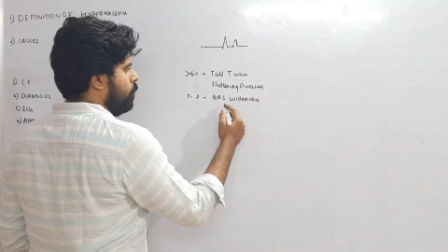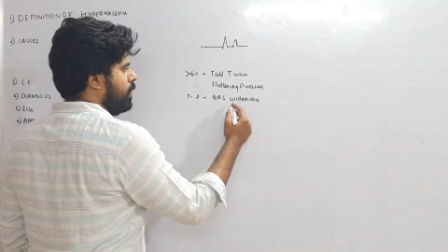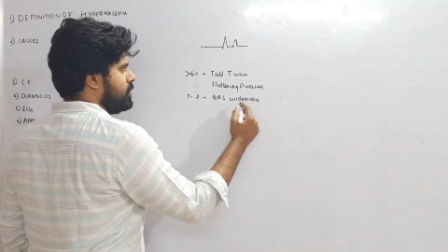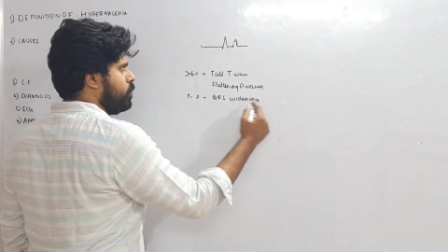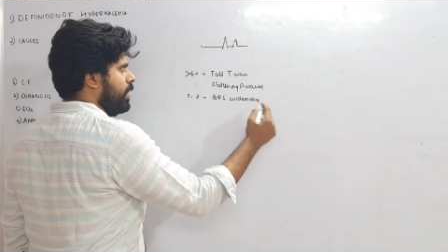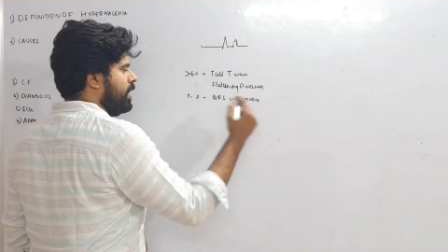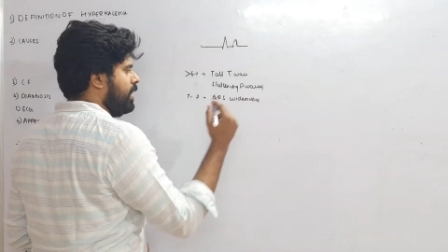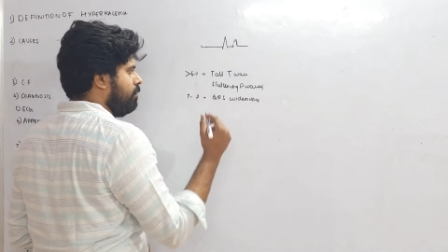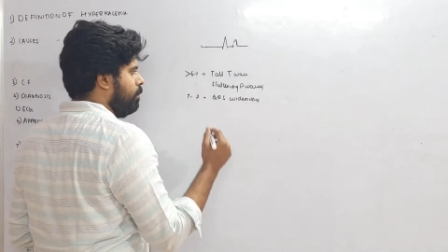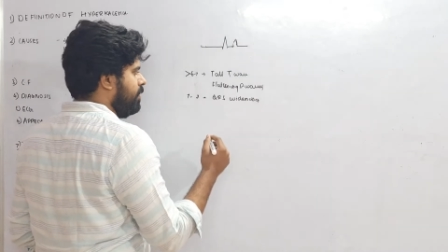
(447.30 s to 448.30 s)
QRS
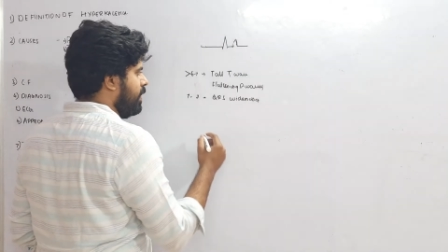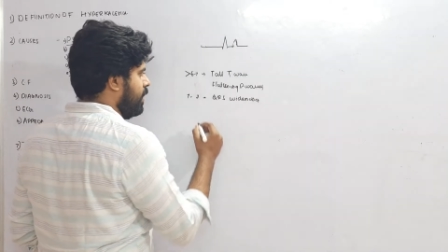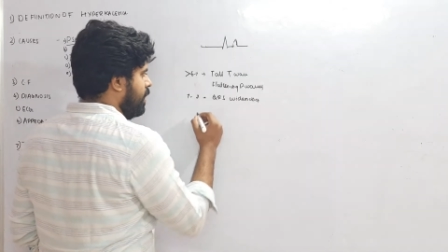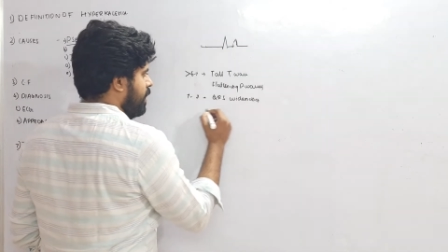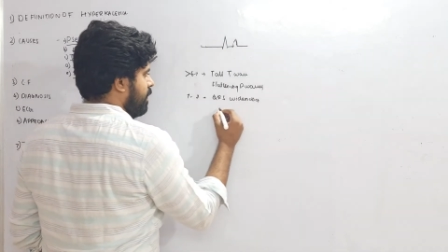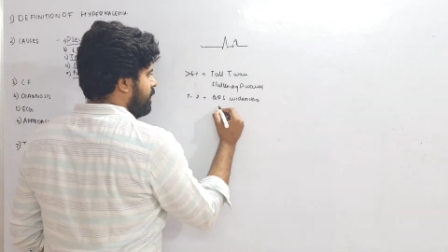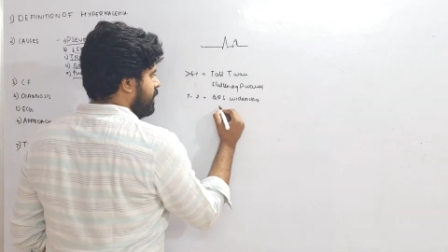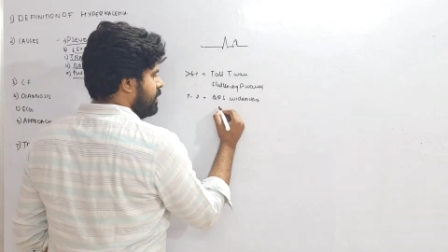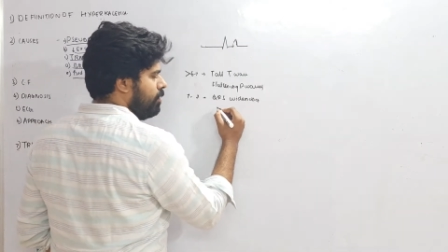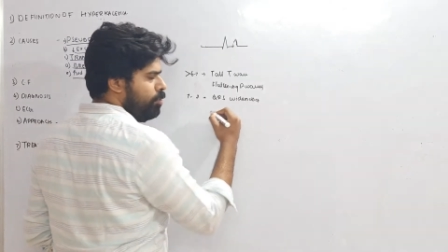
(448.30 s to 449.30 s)
widening will be there.
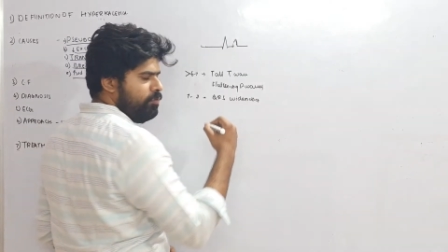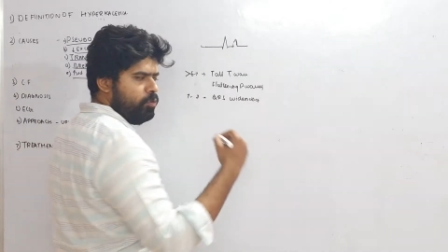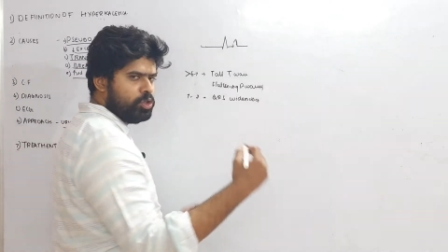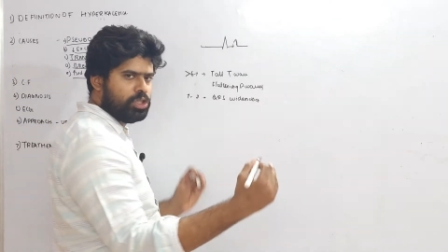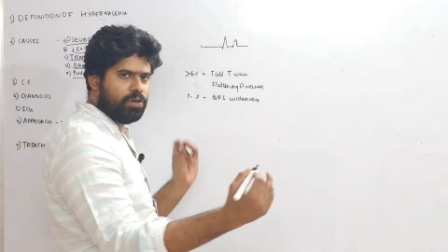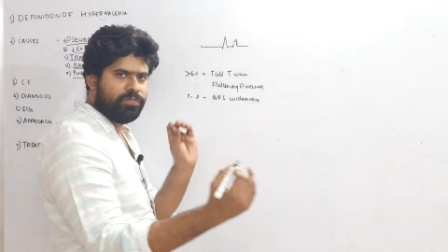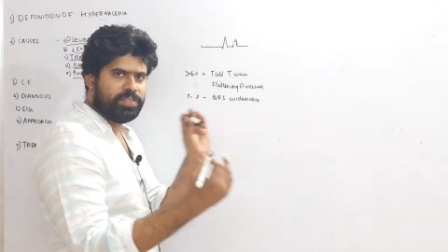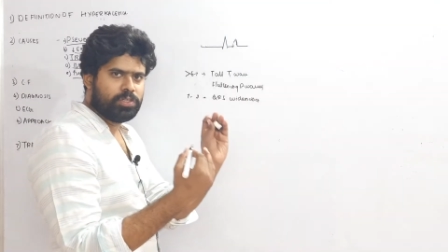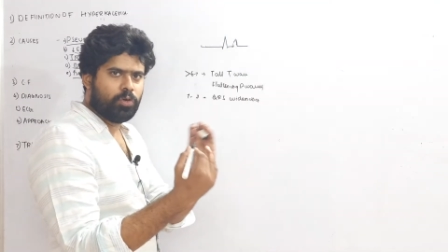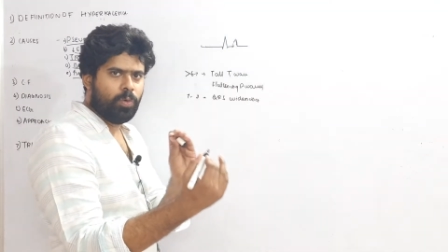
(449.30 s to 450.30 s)
Then there will be fusion of
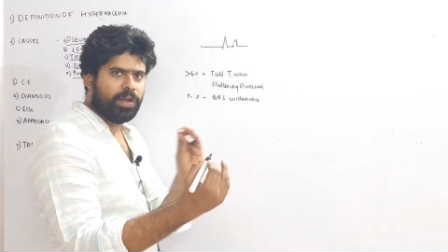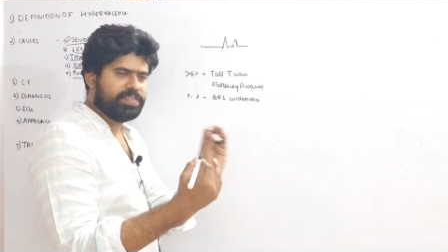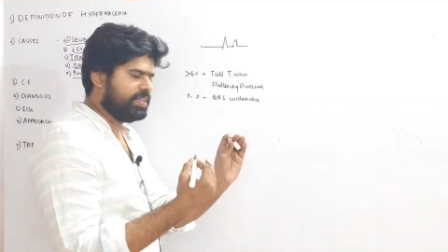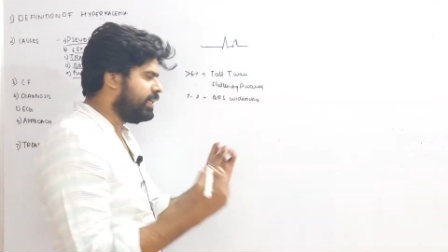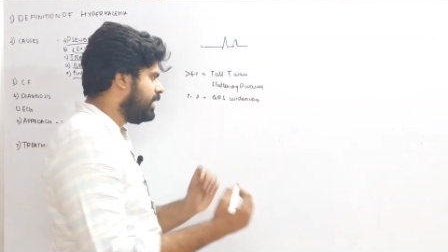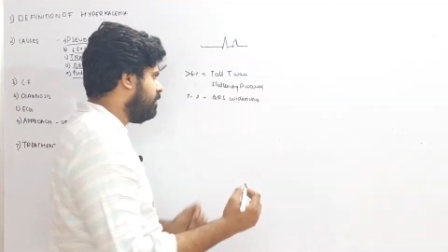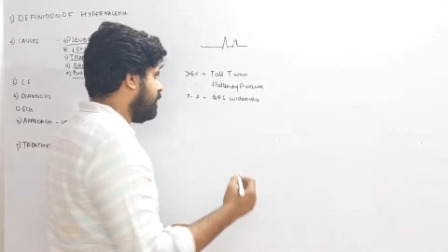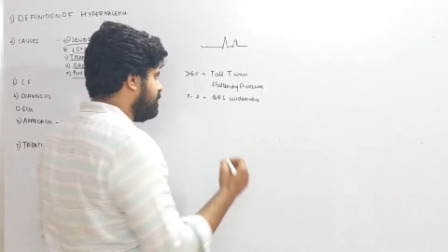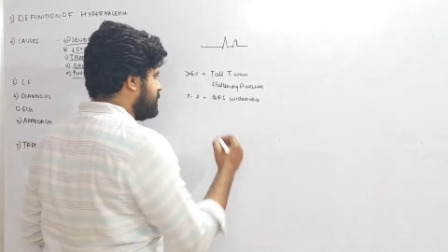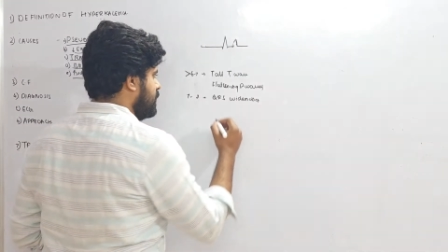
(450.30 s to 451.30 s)
this QRS and T
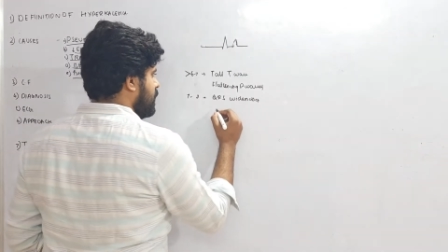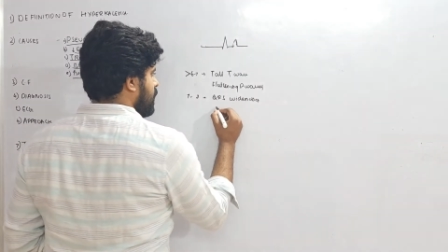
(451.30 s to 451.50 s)
waves.